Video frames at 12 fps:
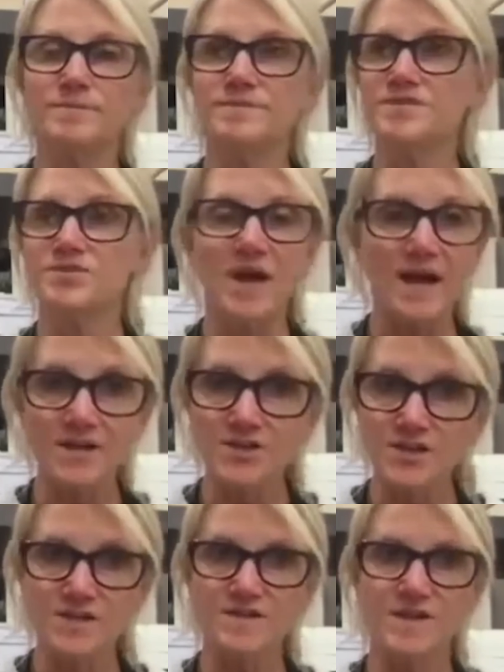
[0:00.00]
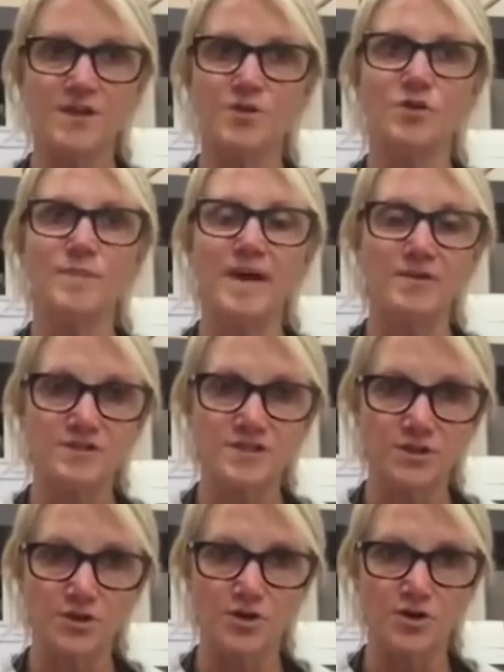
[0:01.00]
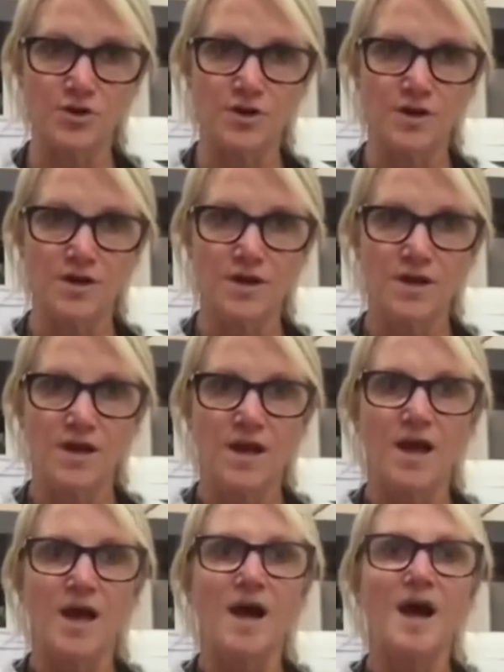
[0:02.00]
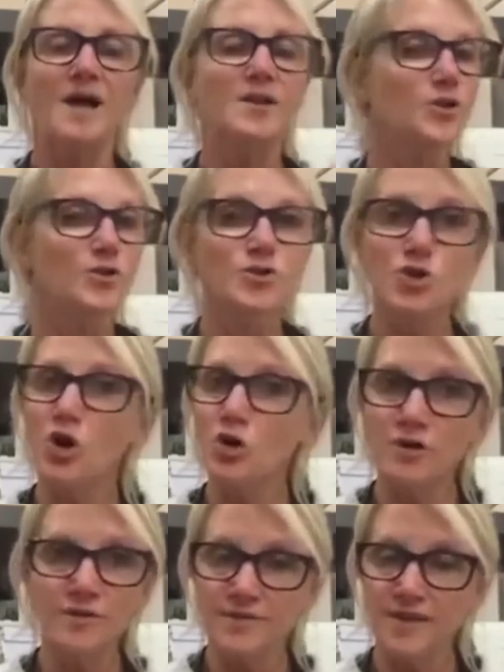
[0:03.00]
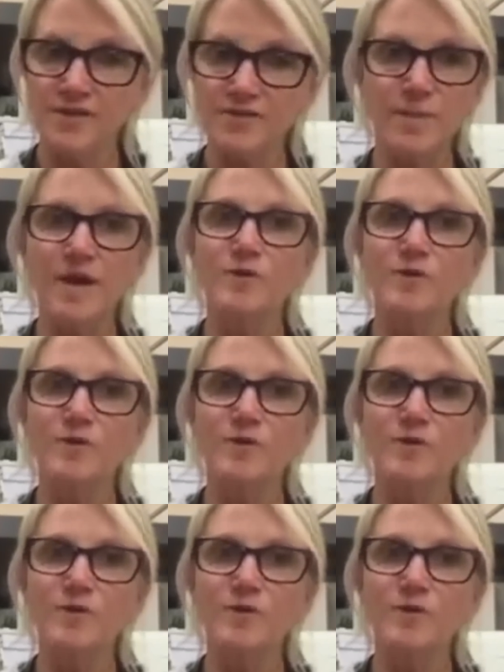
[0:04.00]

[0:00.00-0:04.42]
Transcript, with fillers: strategies that you're about to learn. I learned all of these by